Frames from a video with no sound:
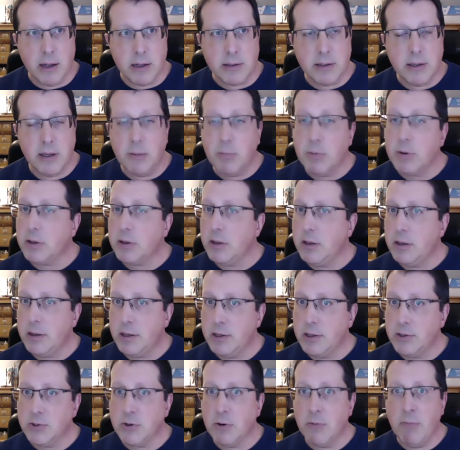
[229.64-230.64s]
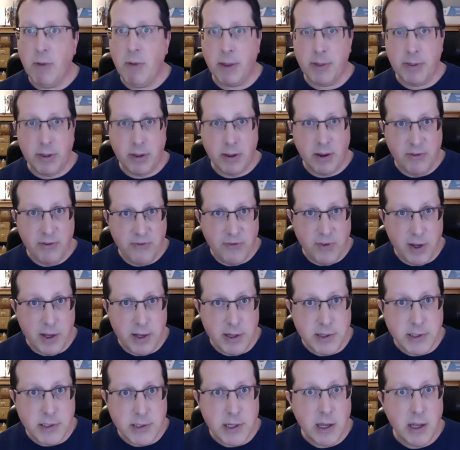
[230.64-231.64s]
Typically, these are monthly
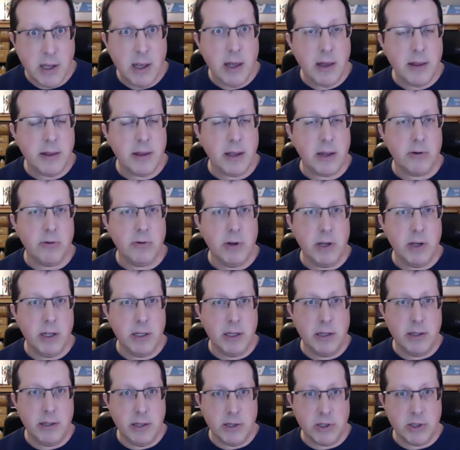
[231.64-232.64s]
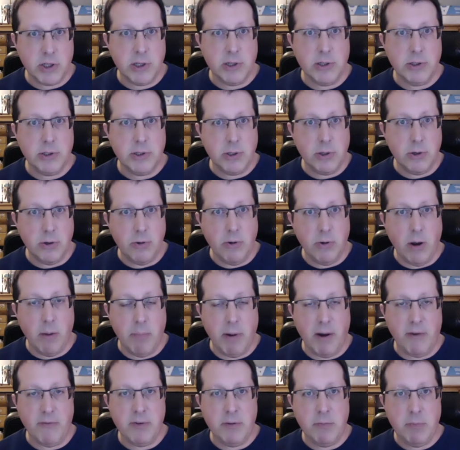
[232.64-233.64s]
fees that are in addition to,
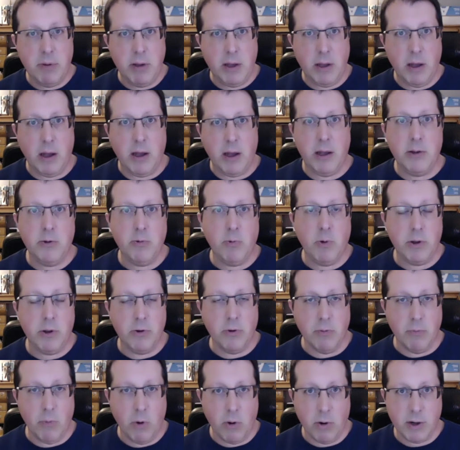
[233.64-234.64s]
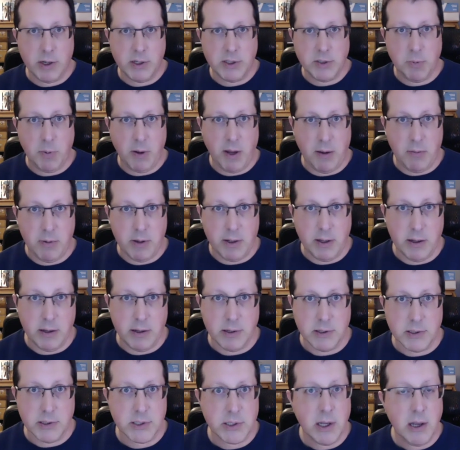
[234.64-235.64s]
above and beyond what your mortgage payment
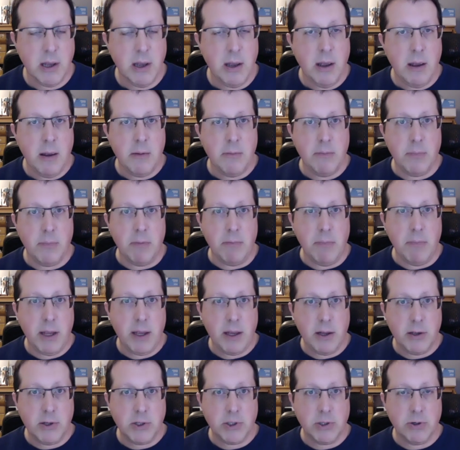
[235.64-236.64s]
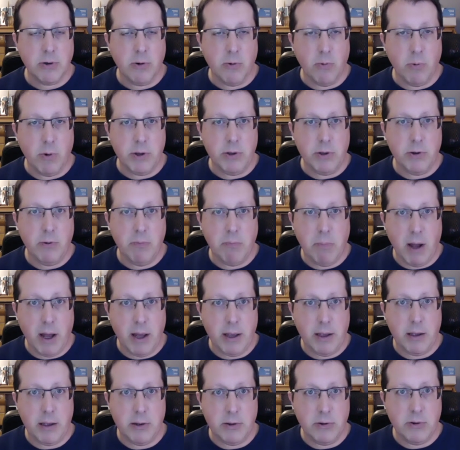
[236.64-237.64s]
is. But making sure when you buy
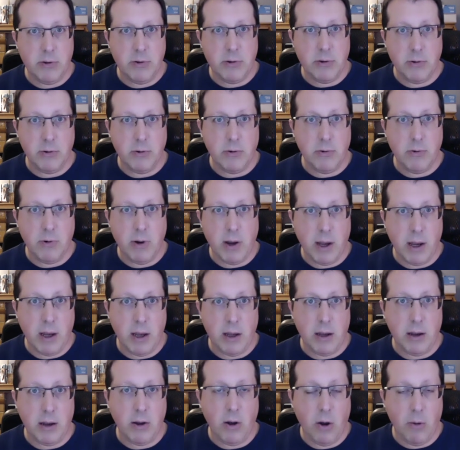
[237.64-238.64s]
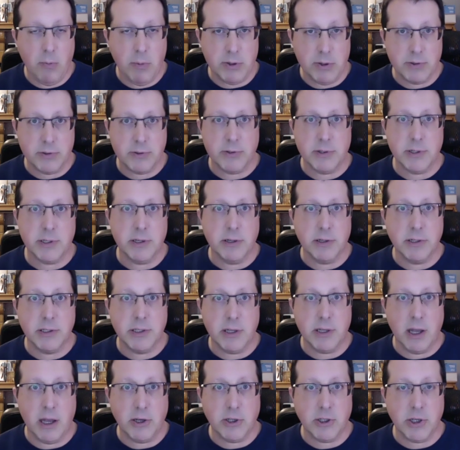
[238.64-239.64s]
into a homeowners
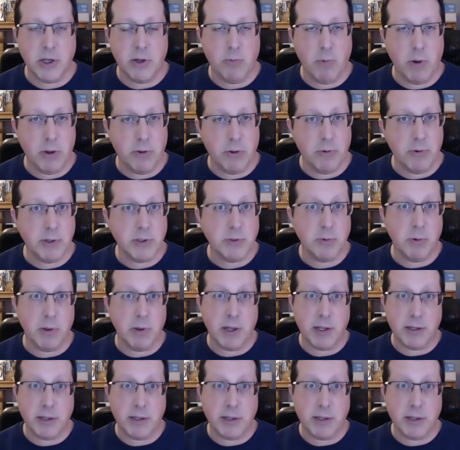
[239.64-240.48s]
association, whether it's with a